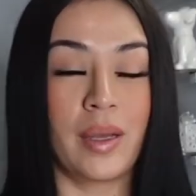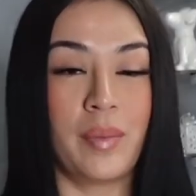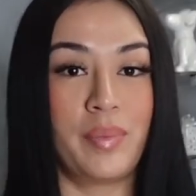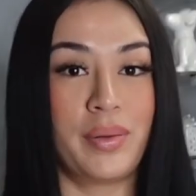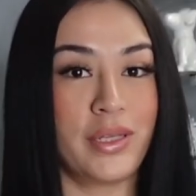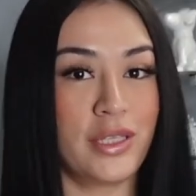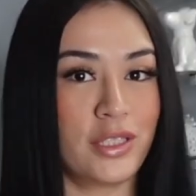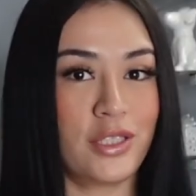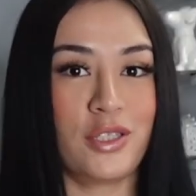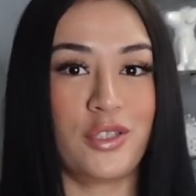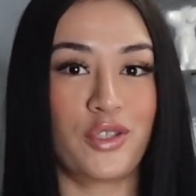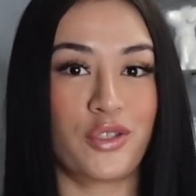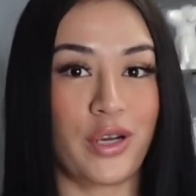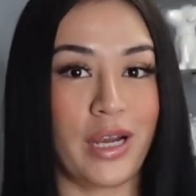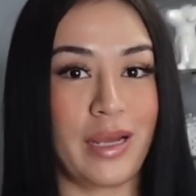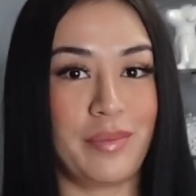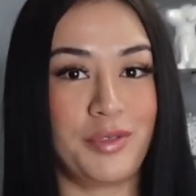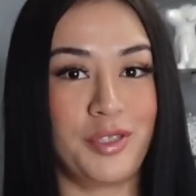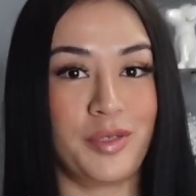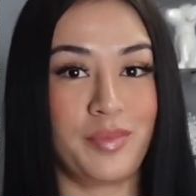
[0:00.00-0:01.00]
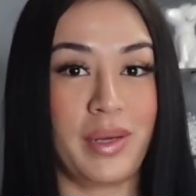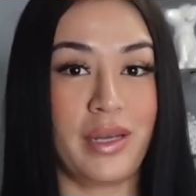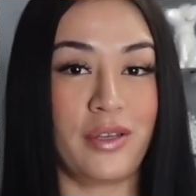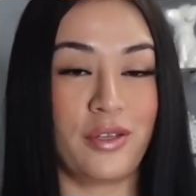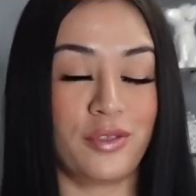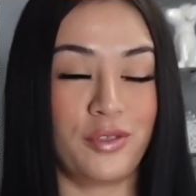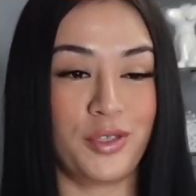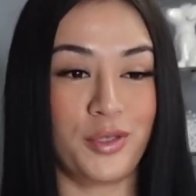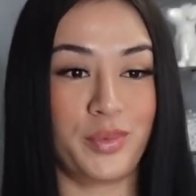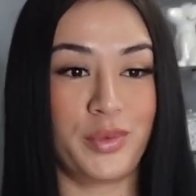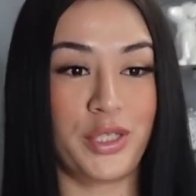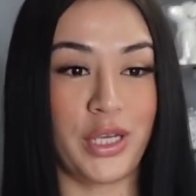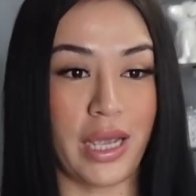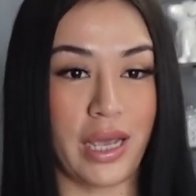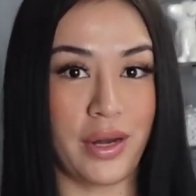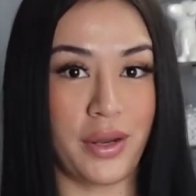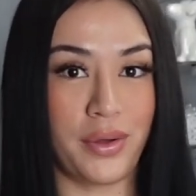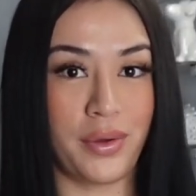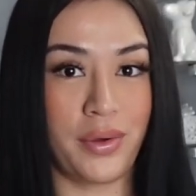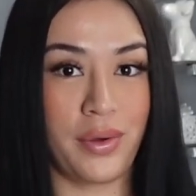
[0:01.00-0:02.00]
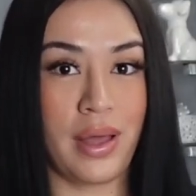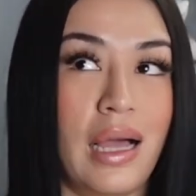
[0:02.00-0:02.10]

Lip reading: Please subscribe to my YouTube channel.